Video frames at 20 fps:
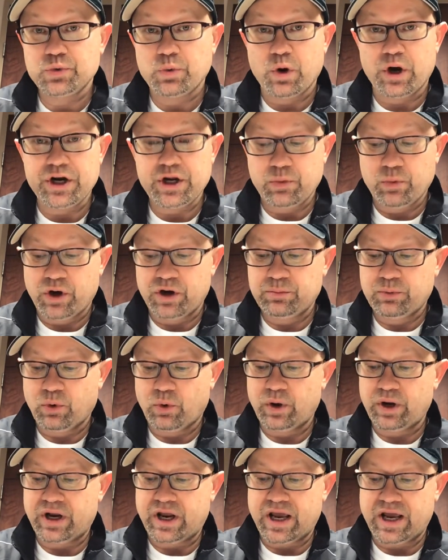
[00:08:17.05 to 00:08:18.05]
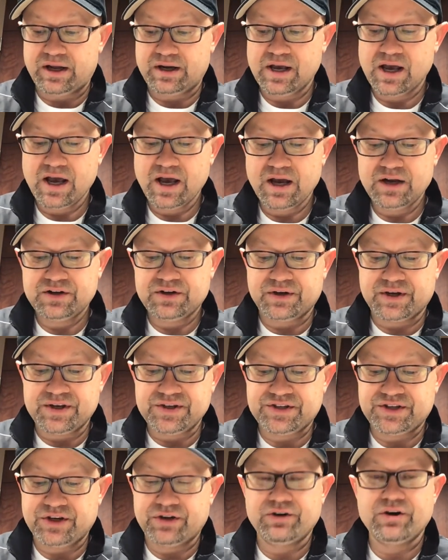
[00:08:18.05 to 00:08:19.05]
21.8 to
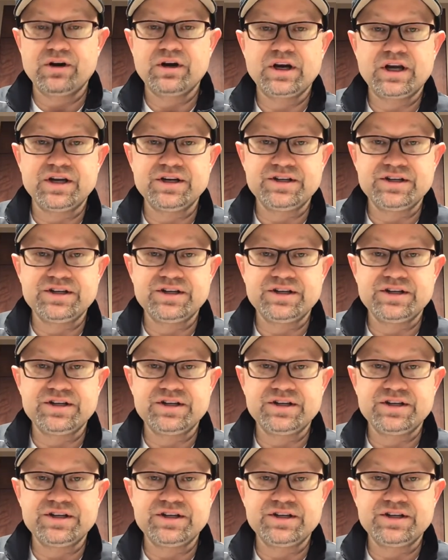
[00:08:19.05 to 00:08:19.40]
consider